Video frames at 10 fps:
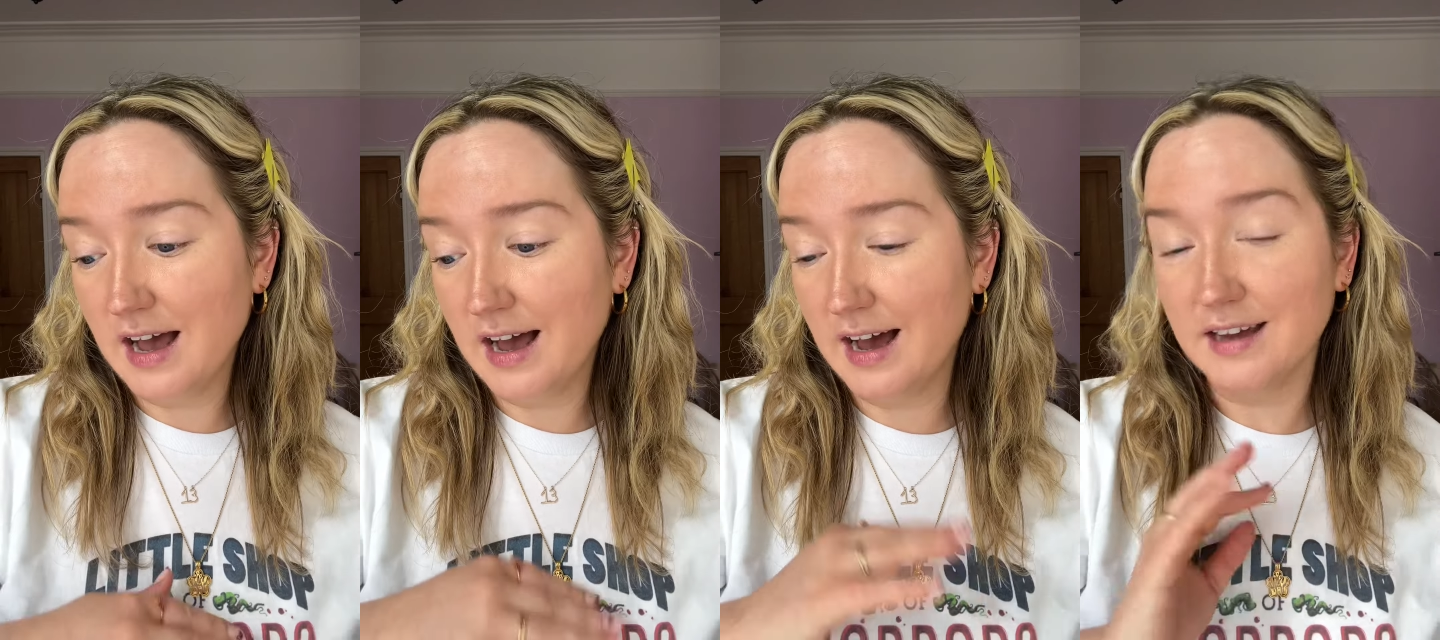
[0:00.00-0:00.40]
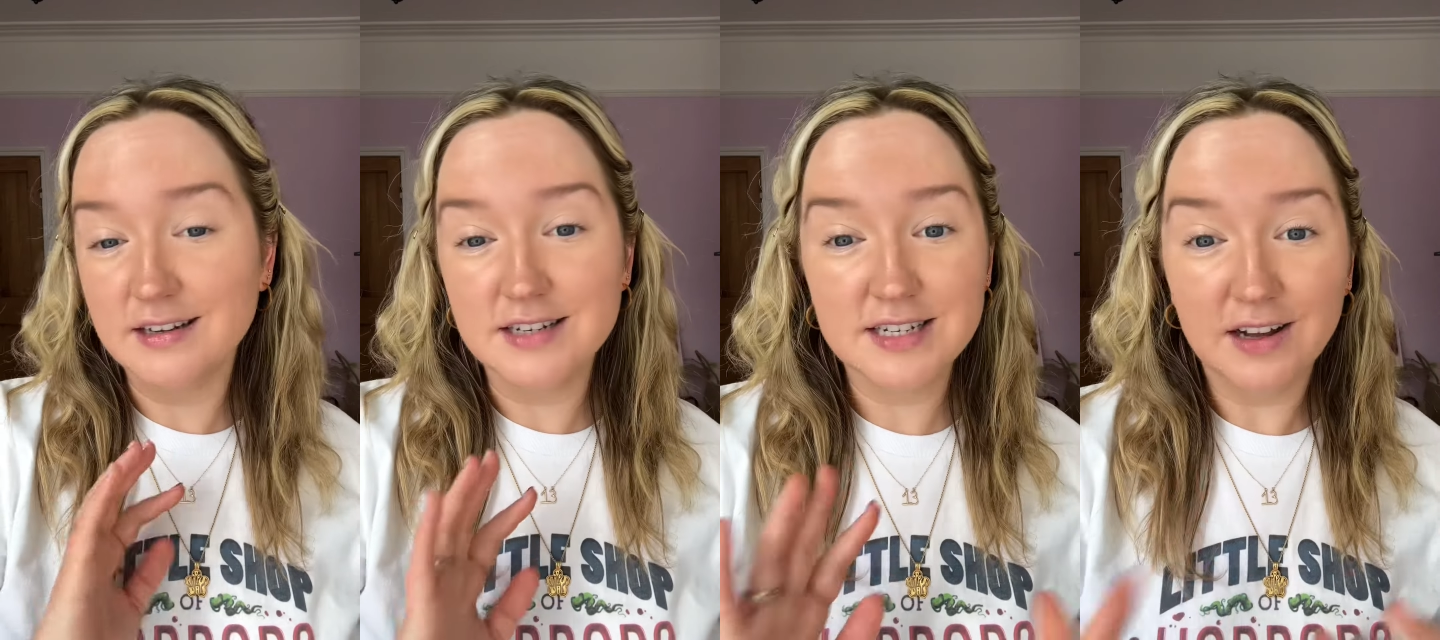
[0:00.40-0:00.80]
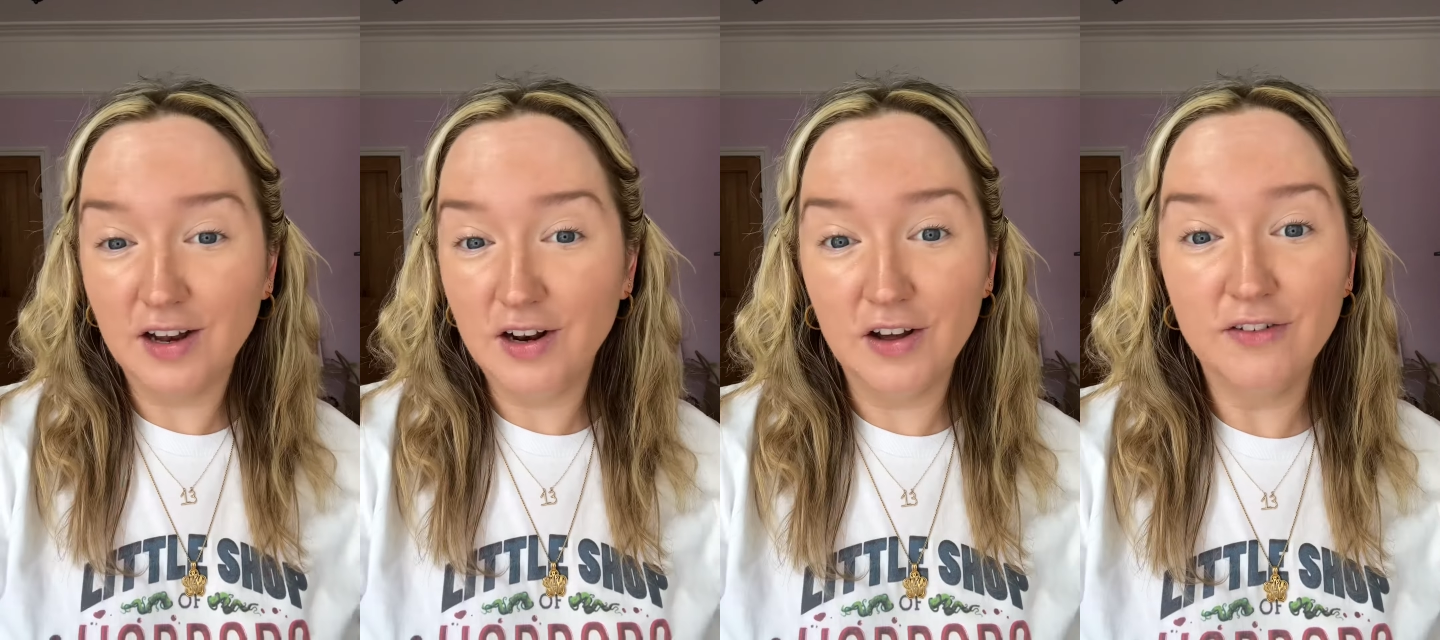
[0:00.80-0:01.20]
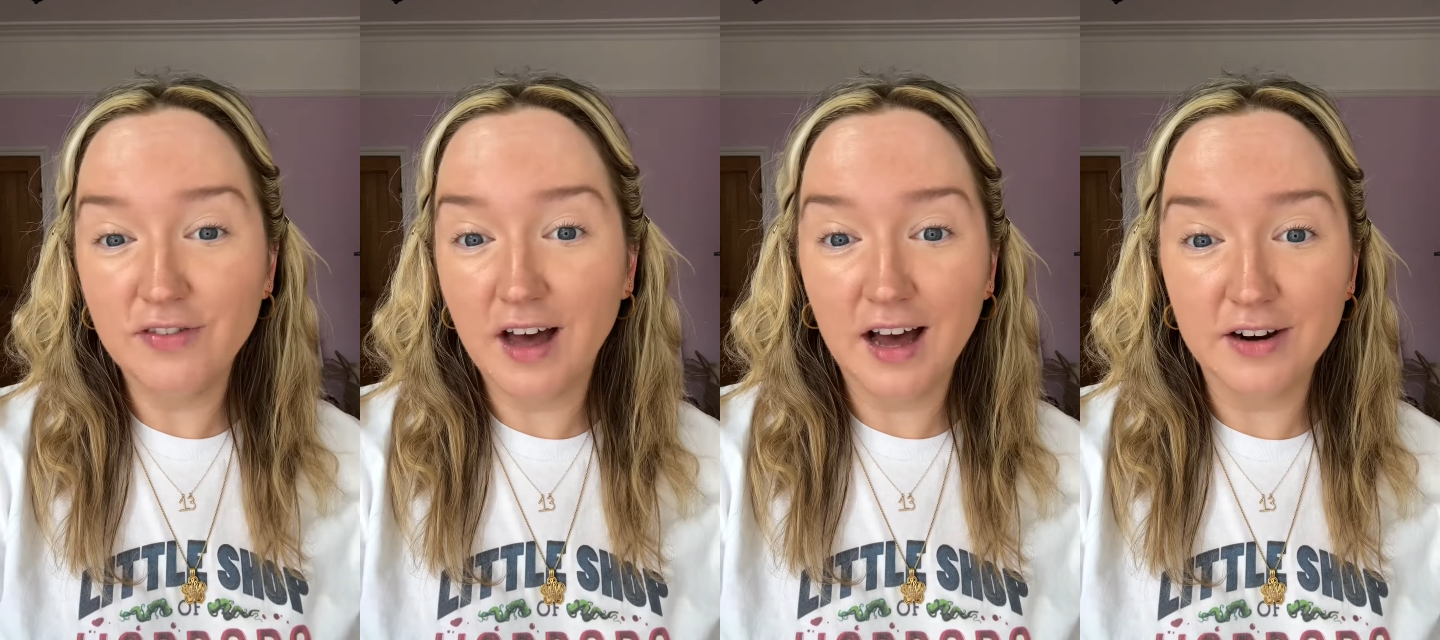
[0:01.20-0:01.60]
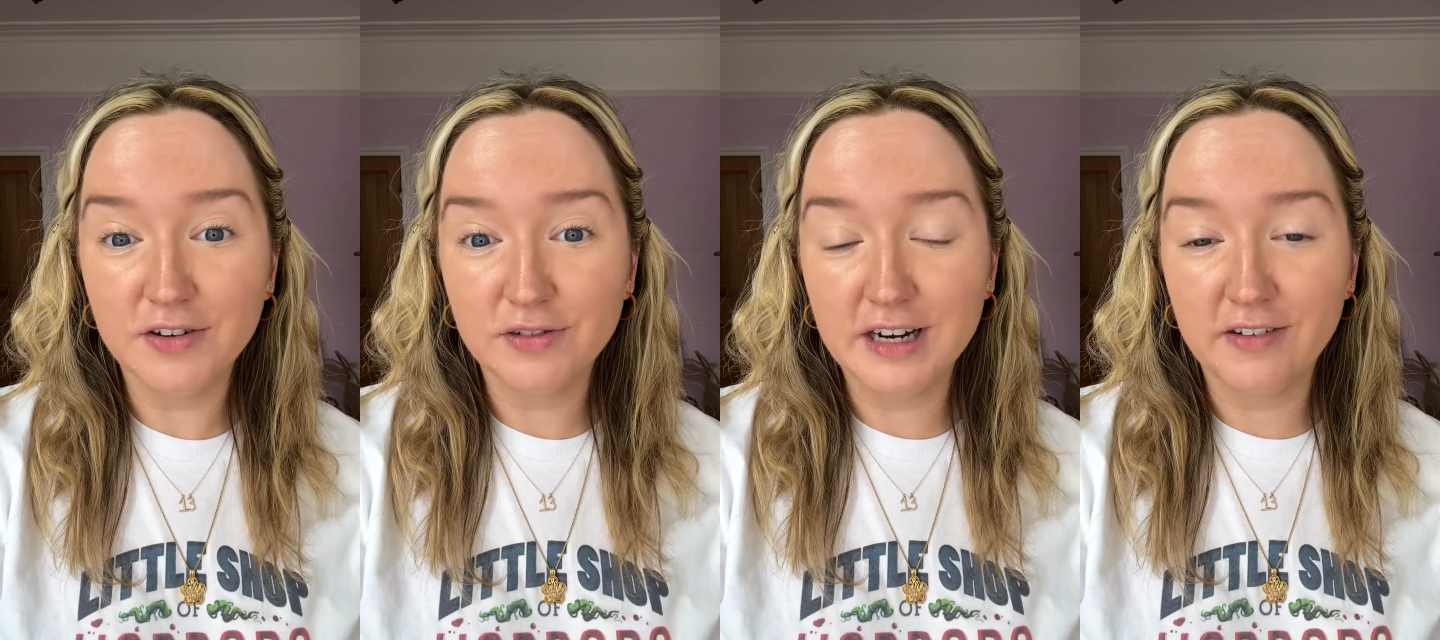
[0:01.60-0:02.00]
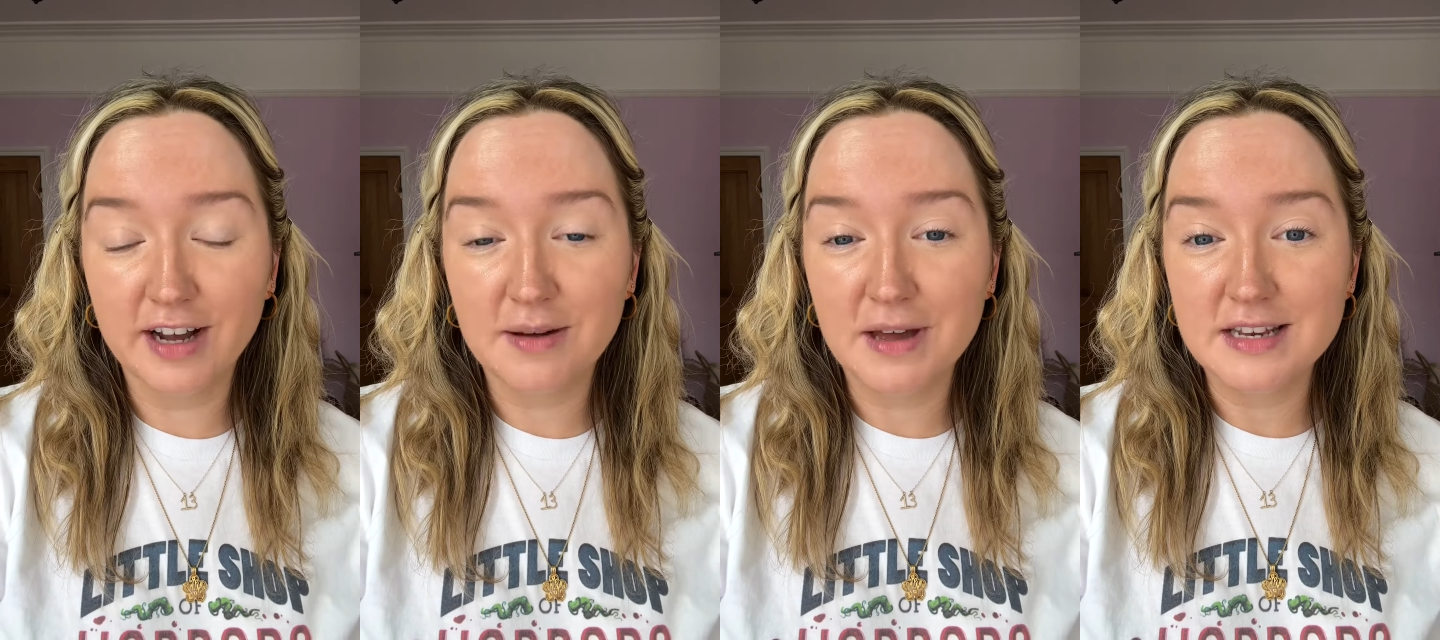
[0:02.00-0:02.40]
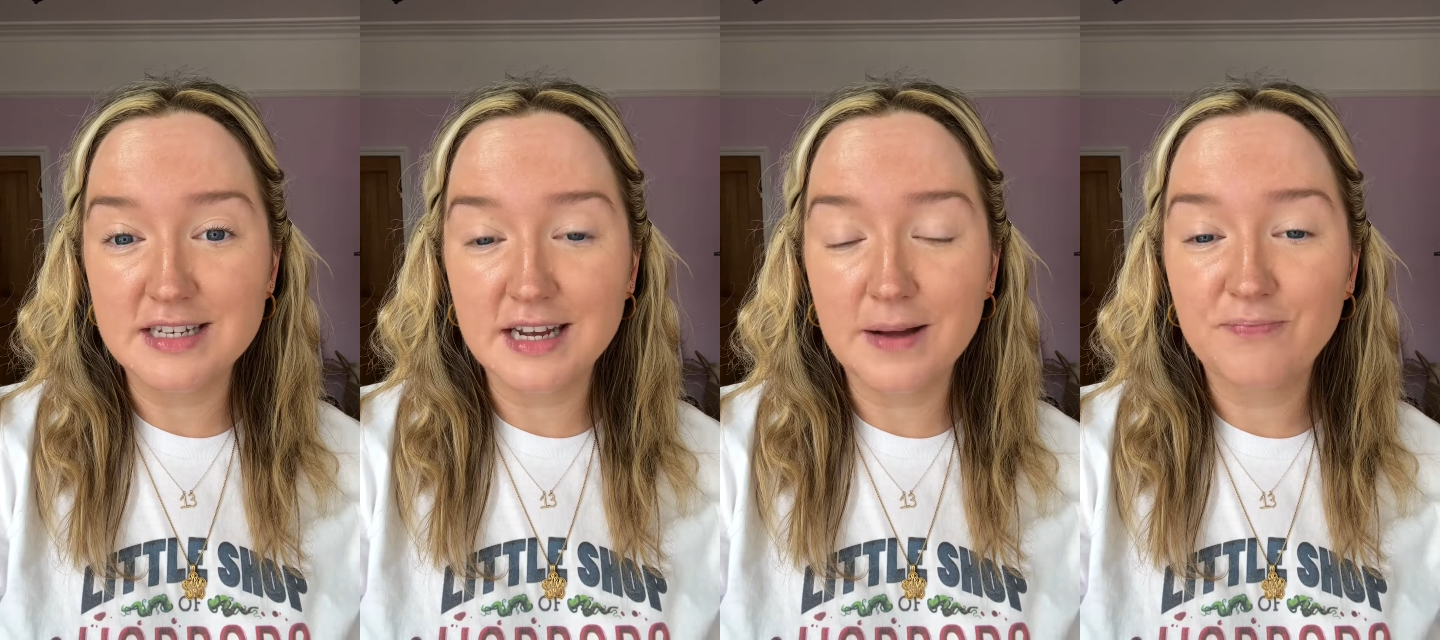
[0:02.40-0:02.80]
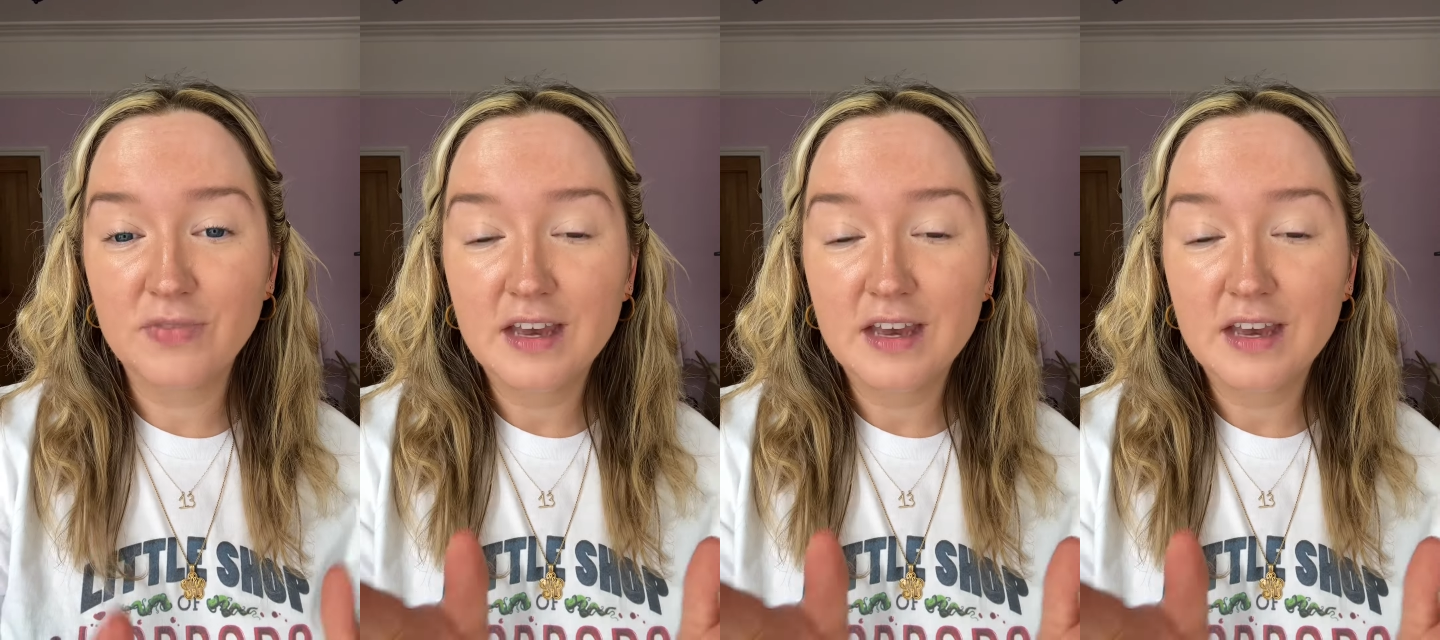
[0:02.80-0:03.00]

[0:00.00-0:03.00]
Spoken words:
And I love that, and I'd really recommend it.